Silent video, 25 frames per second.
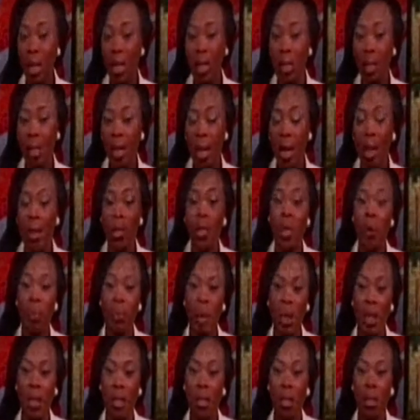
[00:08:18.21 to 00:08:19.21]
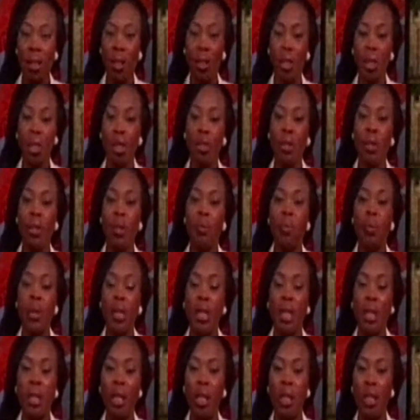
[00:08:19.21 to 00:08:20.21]
are expected to choose the
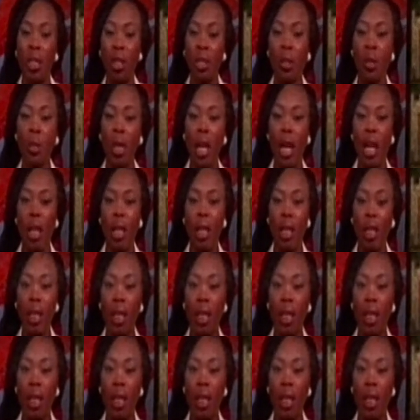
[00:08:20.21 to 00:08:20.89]
presidential candidate